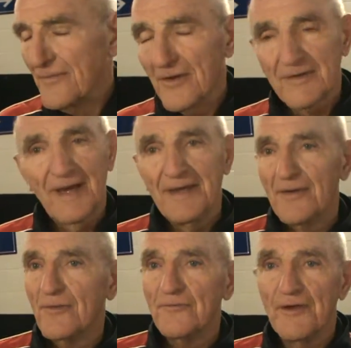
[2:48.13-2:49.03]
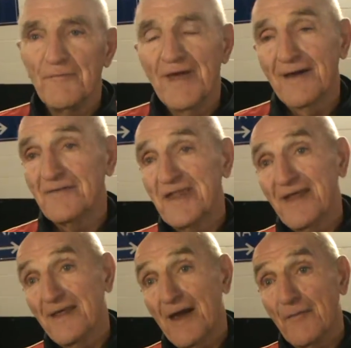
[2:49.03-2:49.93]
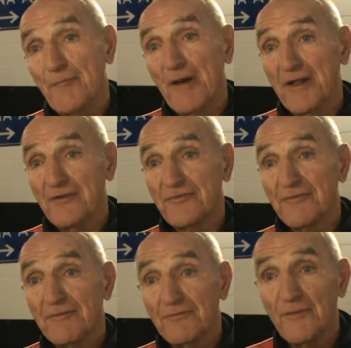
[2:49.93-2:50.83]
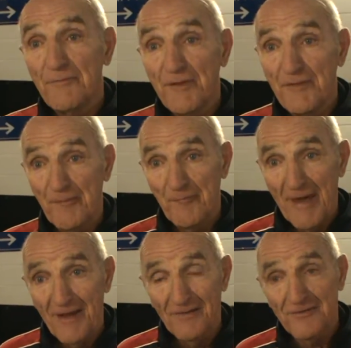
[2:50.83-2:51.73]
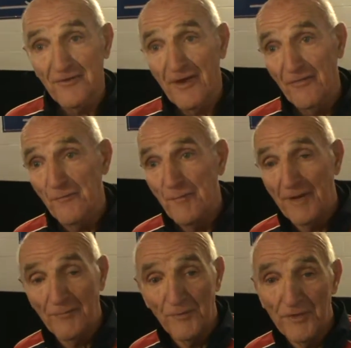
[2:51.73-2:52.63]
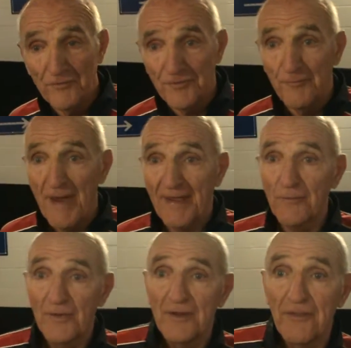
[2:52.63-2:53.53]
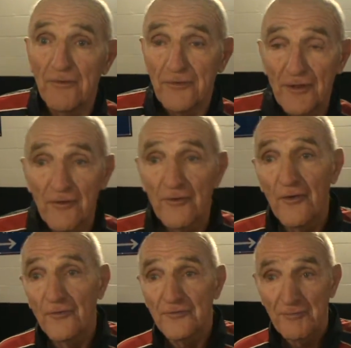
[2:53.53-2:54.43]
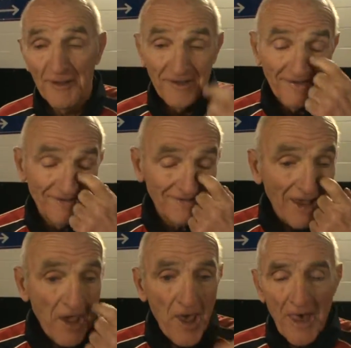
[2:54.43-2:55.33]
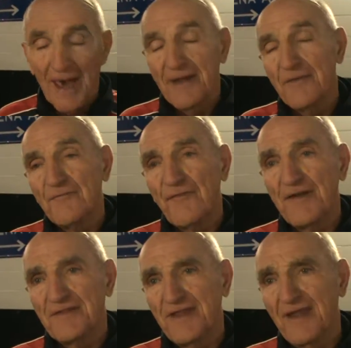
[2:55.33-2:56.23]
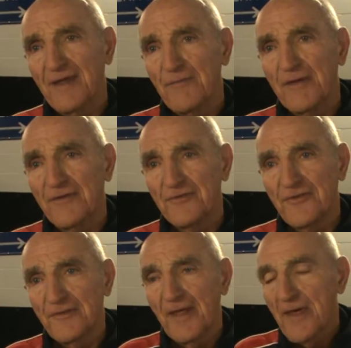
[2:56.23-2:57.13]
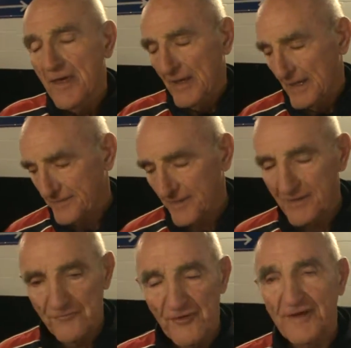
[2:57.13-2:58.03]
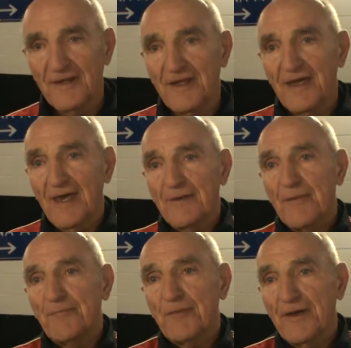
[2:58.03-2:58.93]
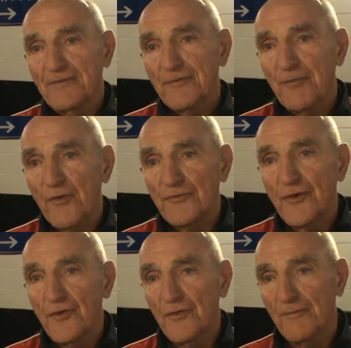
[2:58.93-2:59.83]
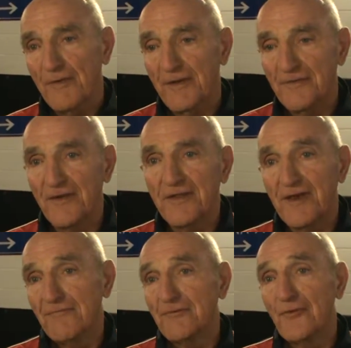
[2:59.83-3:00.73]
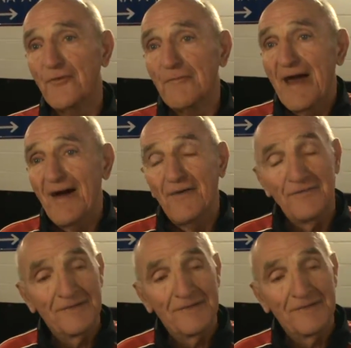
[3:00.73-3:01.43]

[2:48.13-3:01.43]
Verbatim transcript: Teddy well, Green? I don't. Yeah, Teddy and I were buddies. We've been in battle together, and we used to back one another until our nose bleed. I didn't fight Teddy because, I tell you, Rick Lee had him up against the boards holding him, and he said, "Give it to him now."